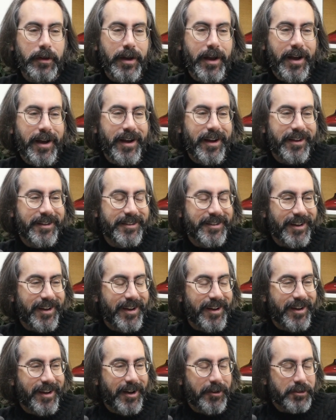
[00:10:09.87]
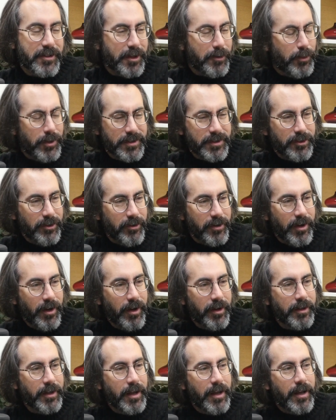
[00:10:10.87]
And I was like, what's going
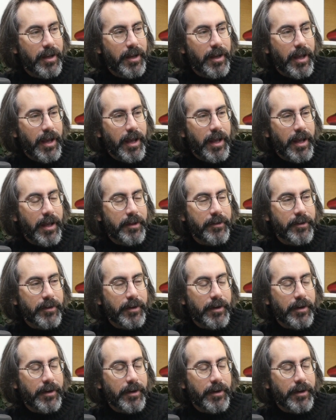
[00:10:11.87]
on? And